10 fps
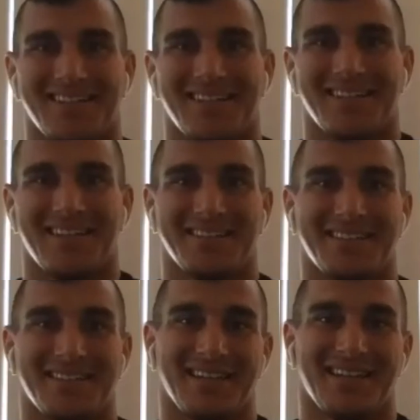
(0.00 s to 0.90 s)
and
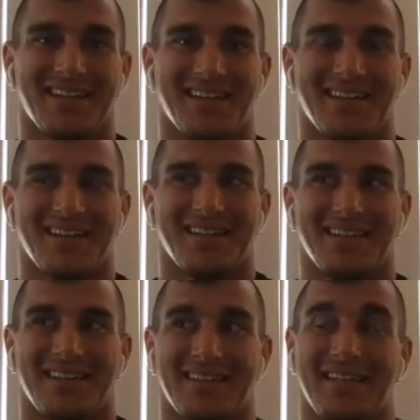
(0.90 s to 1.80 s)

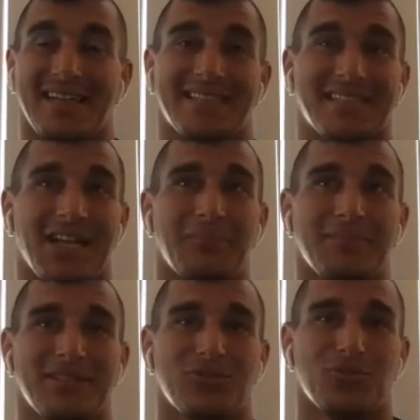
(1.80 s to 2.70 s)
it's clumsy
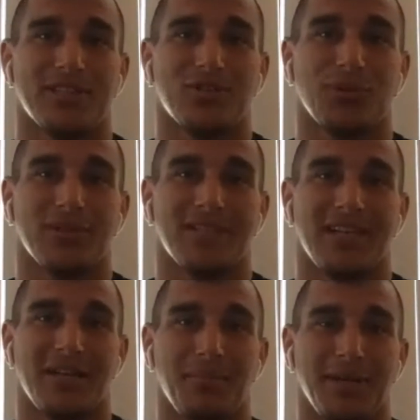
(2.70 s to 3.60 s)
to wrestle with the
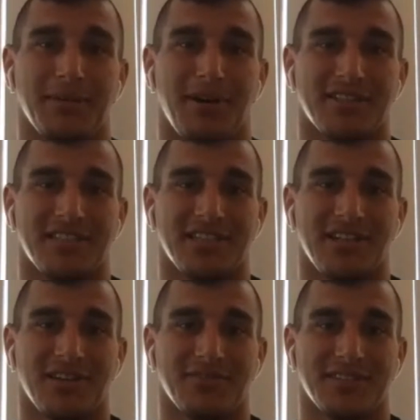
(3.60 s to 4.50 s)
big boxing
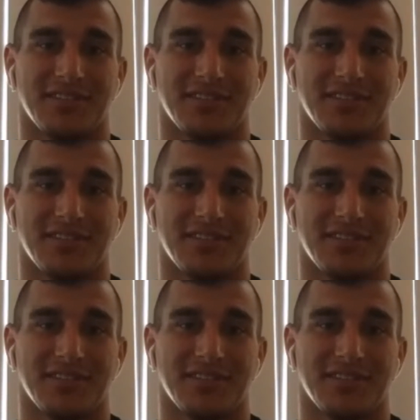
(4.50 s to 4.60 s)
gloves,